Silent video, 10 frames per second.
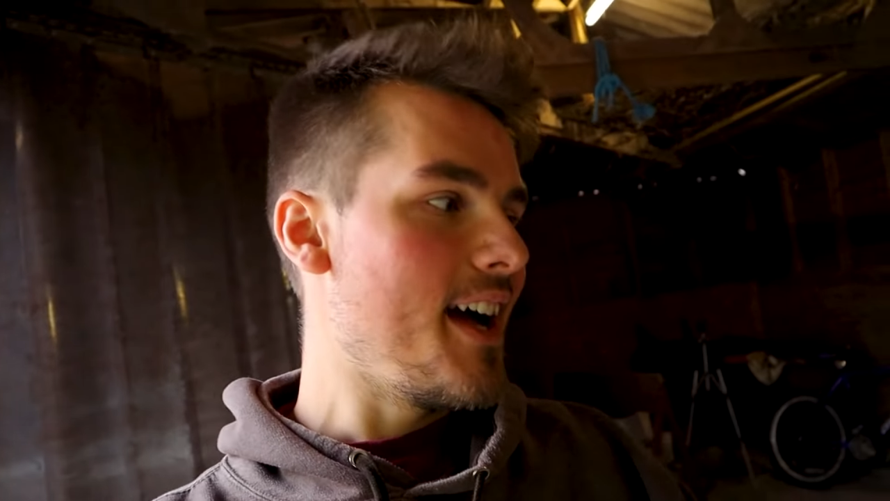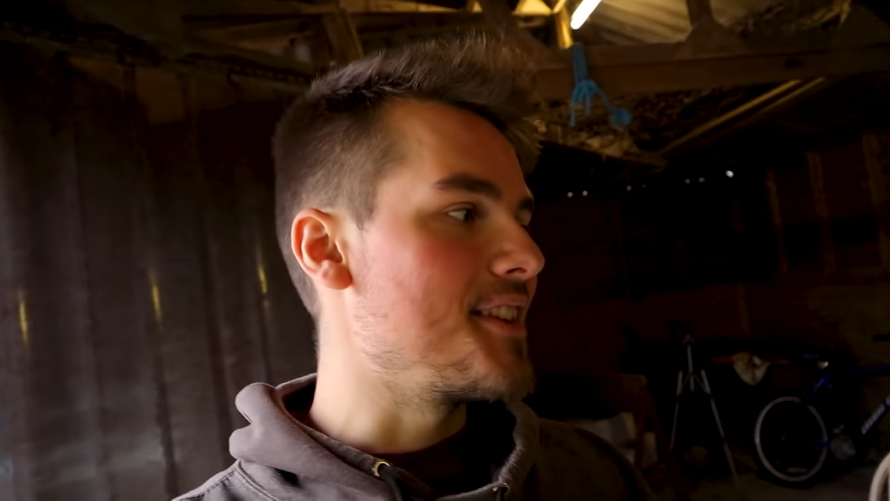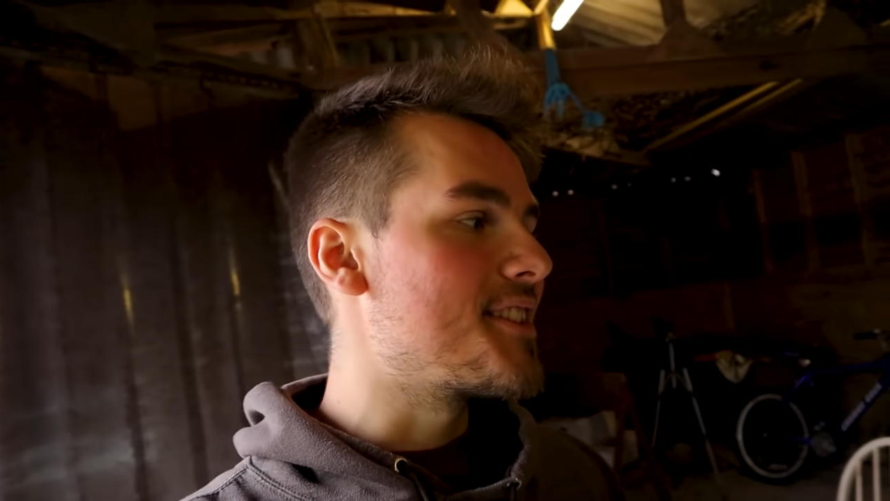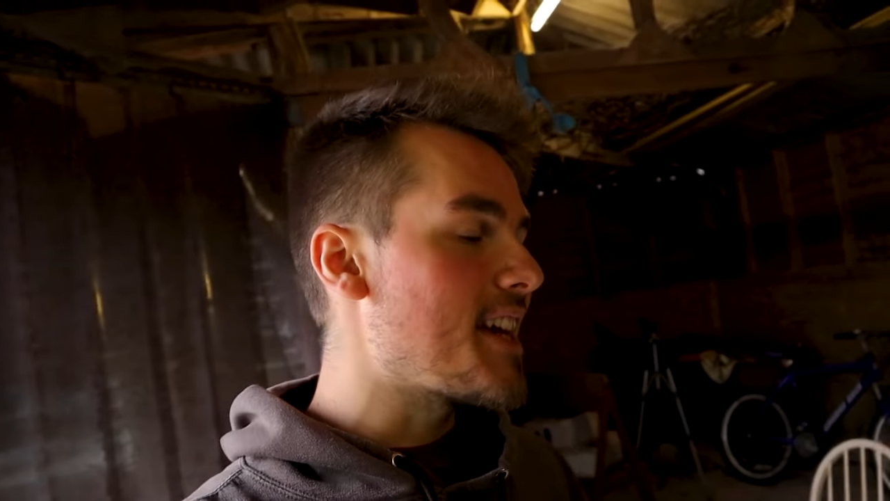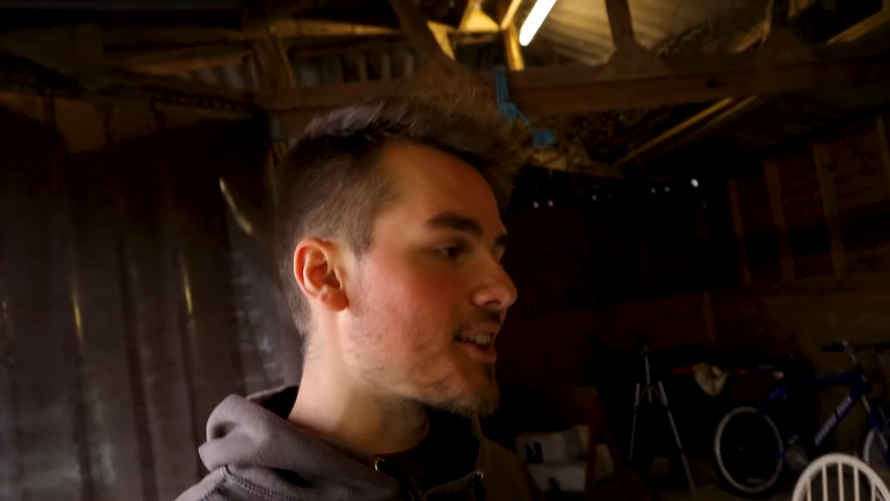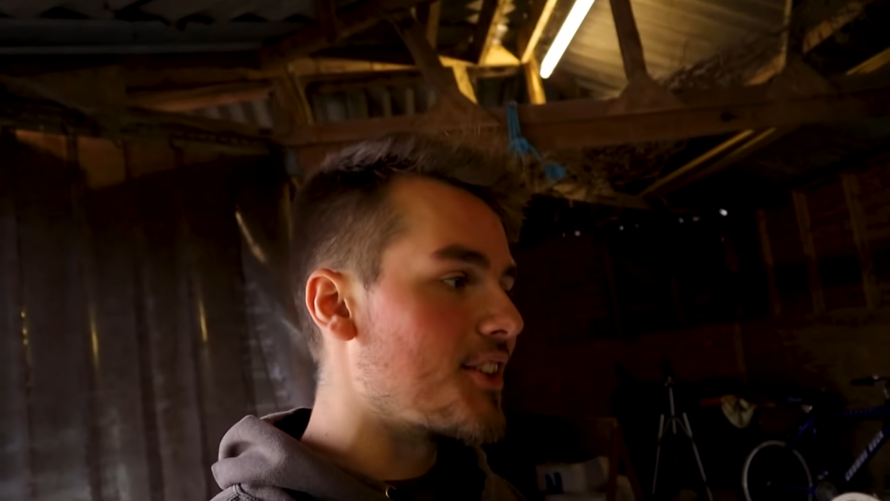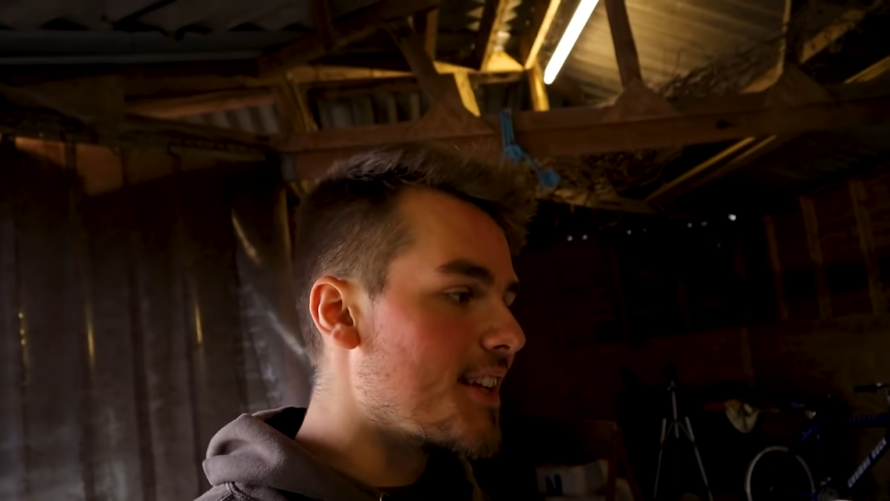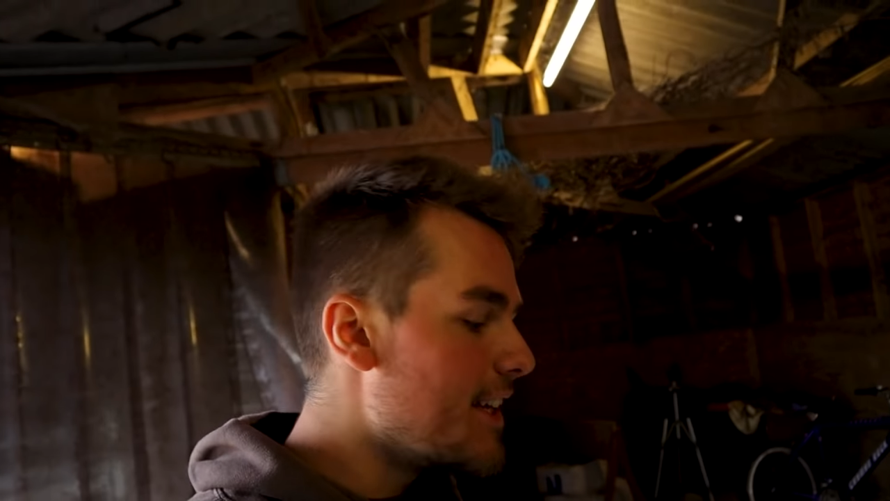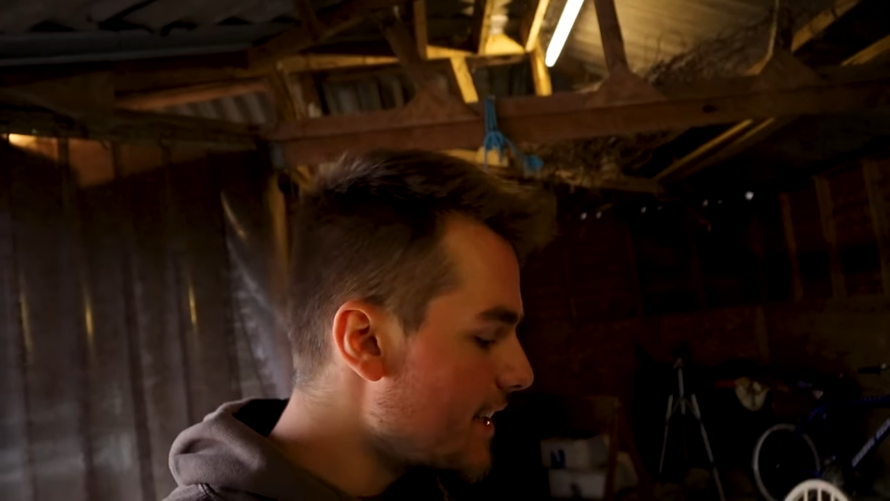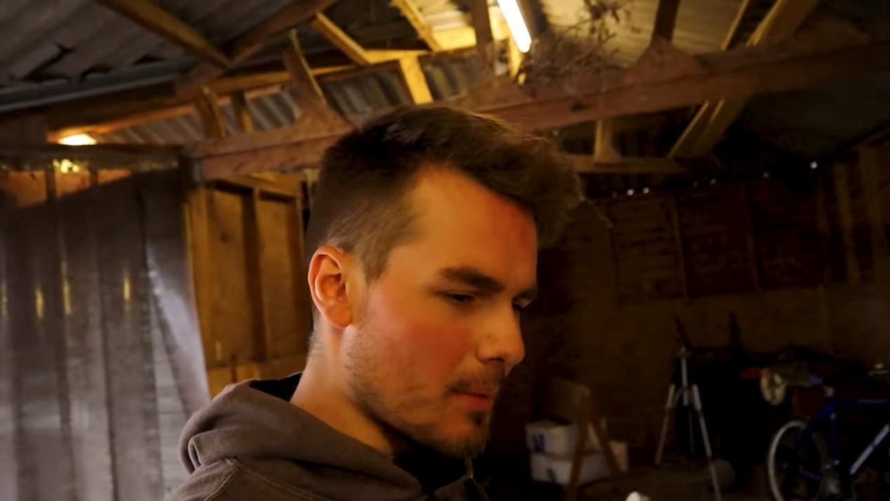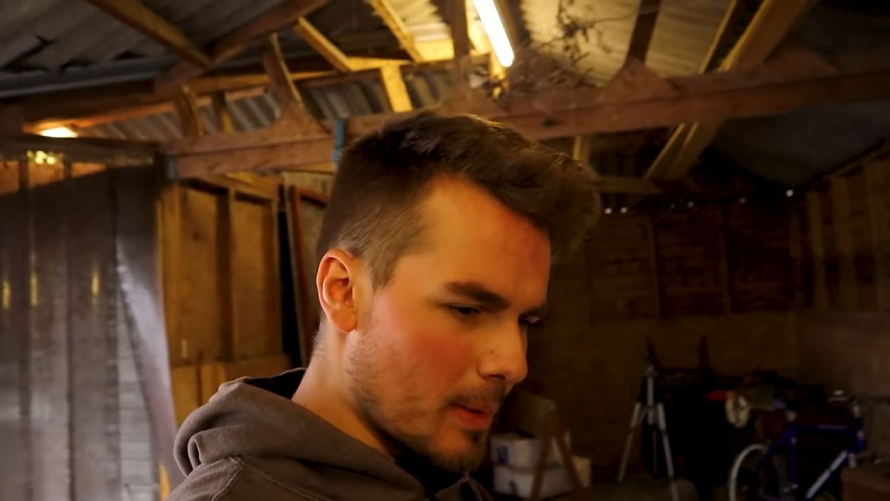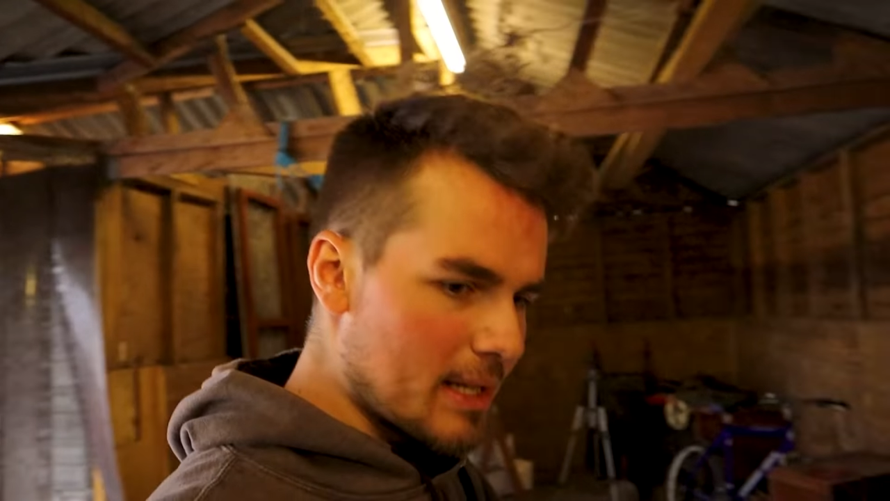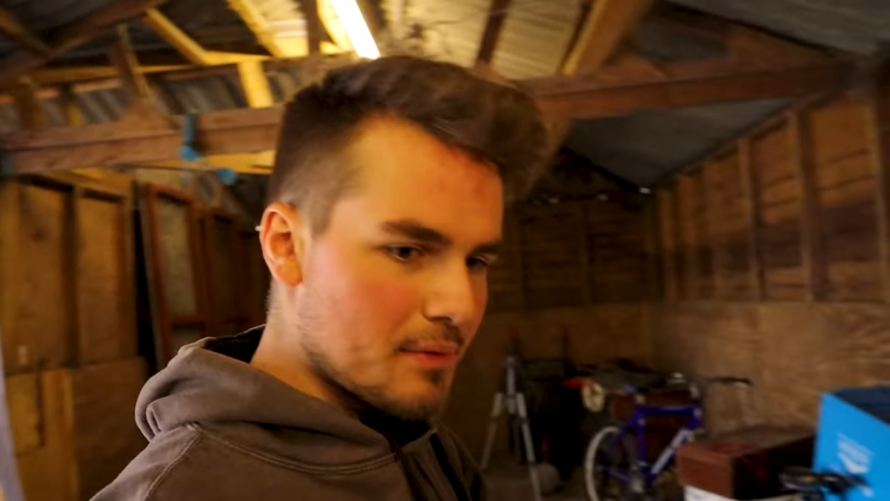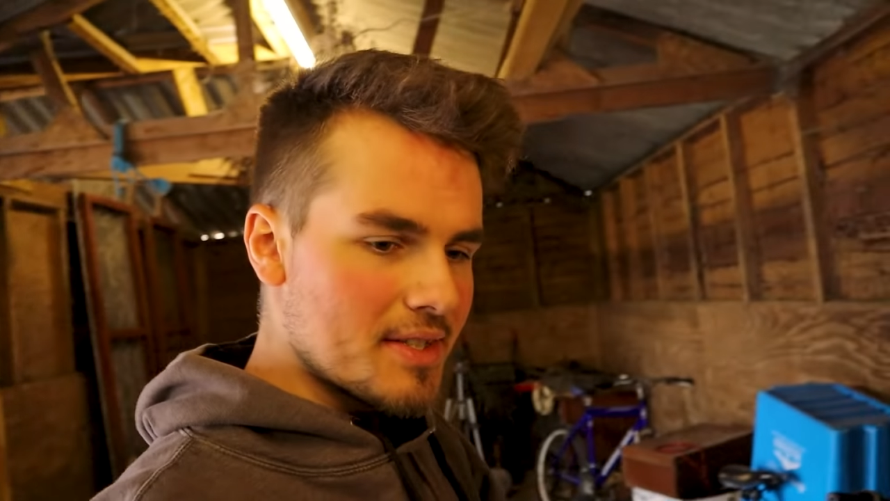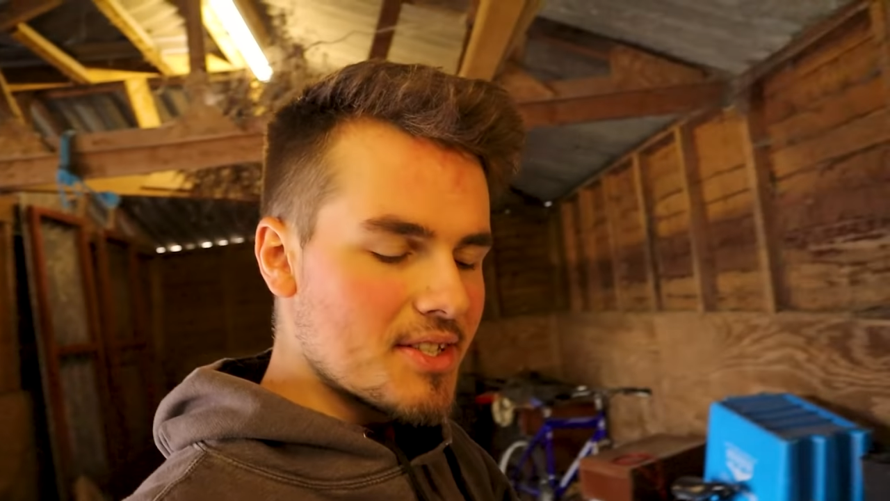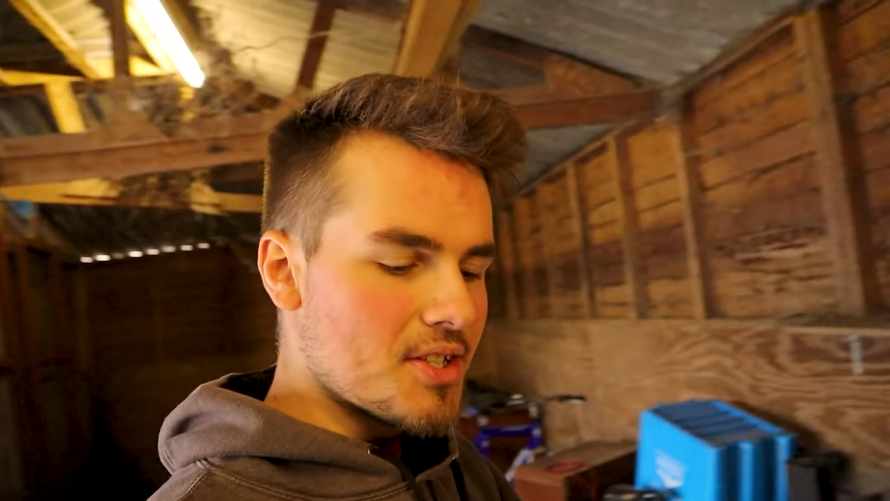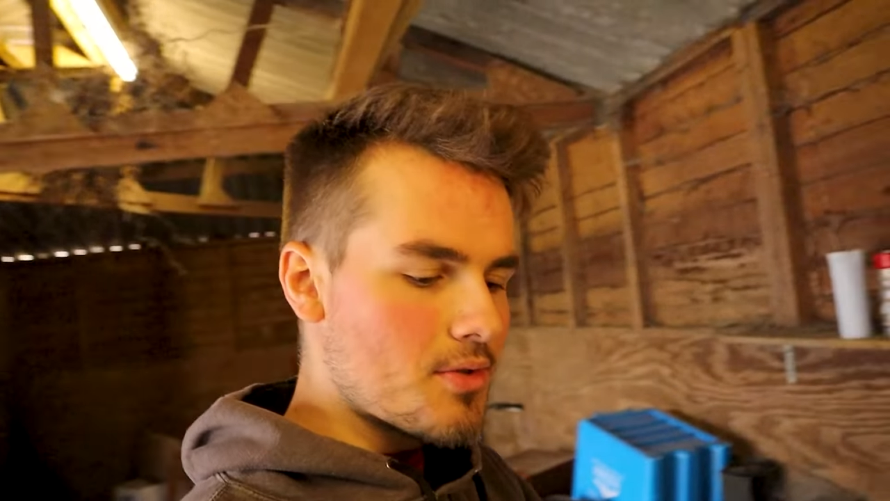And secondly, I believe this is